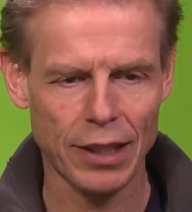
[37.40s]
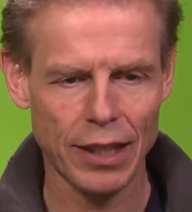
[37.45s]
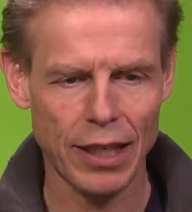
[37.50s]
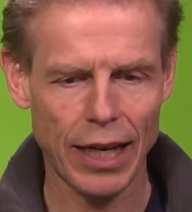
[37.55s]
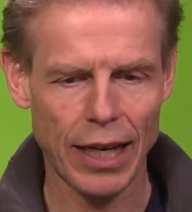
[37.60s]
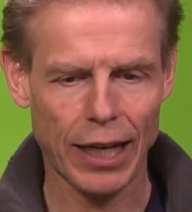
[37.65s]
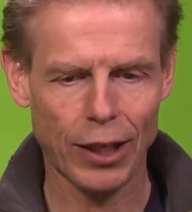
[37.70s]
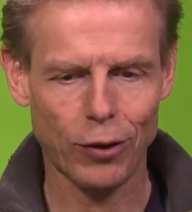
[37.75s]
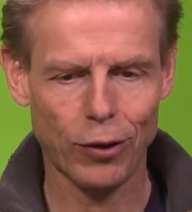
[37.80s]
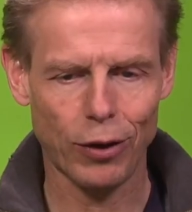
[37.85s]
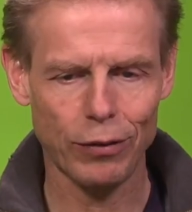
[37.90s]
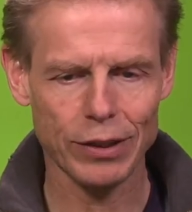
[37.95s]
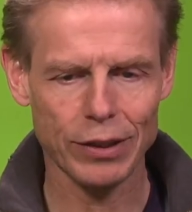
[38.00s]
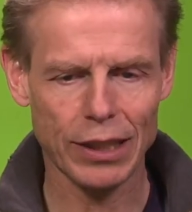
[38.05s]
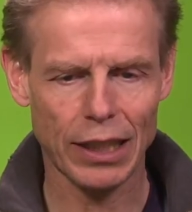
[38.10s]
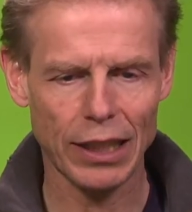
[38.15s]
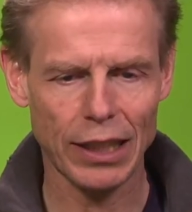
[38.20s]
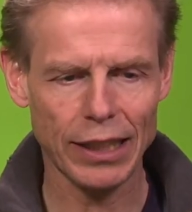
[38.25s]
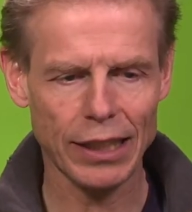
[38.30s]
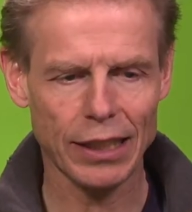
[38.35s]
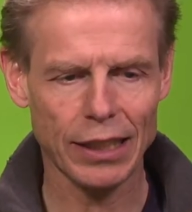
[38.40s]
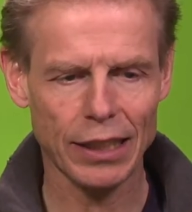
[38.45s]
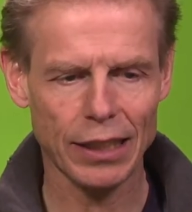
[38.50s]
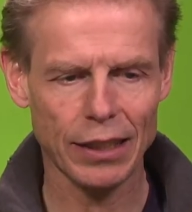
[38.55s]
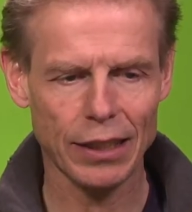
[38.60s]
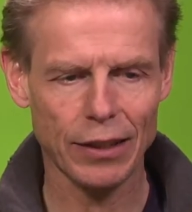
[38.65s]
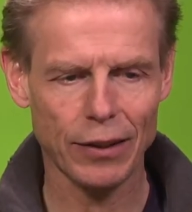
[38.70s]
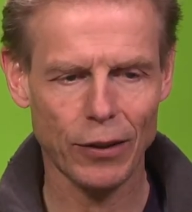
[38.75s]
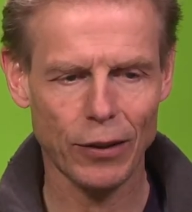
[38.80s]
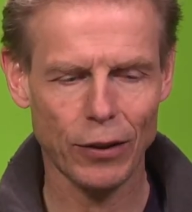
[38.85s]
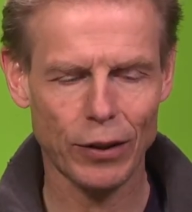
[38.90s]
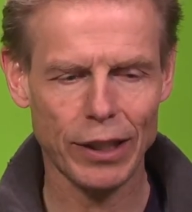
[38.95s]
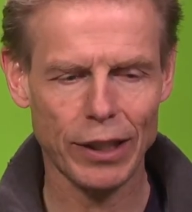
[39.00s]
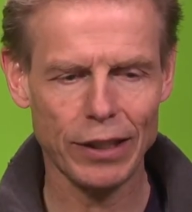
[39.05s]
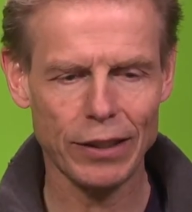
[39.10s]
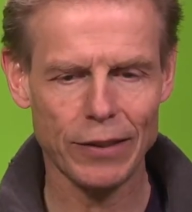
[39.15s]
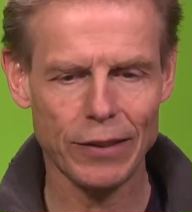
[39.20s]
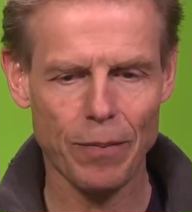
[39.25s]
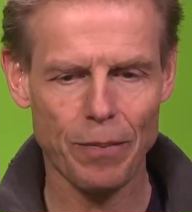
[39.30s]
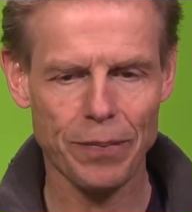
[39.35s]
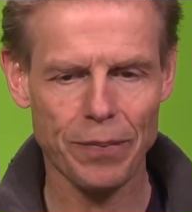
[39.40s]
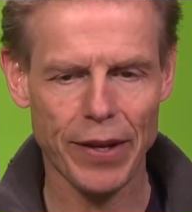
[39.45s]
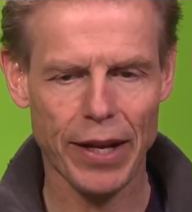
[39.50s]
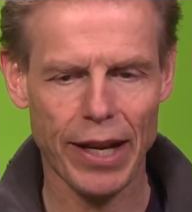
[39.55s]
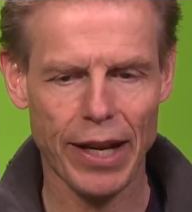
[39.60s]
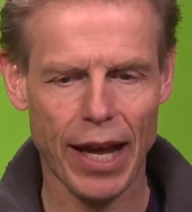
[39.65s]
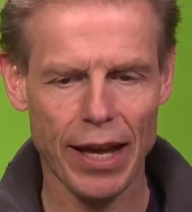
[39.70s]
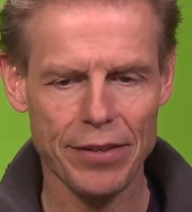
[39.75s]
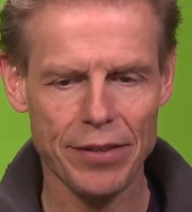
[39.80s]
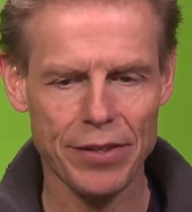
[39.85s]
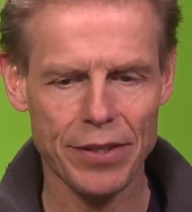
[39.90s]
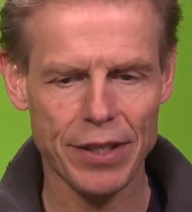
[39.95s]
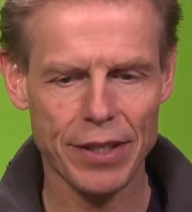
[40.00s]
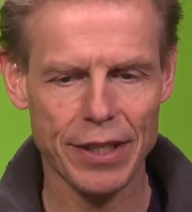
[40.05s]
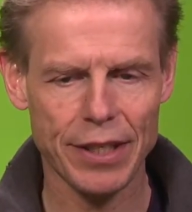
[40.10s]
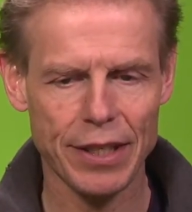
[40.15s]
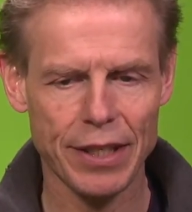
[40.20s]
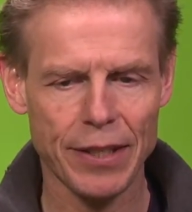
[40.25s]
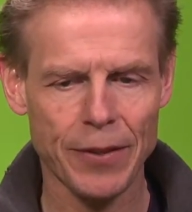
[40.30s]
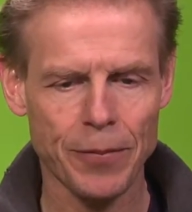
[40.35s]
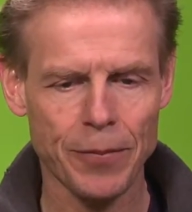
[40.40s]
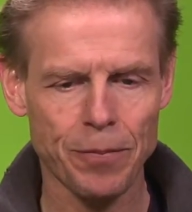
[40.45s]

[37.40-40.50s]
I can always click on it and then I see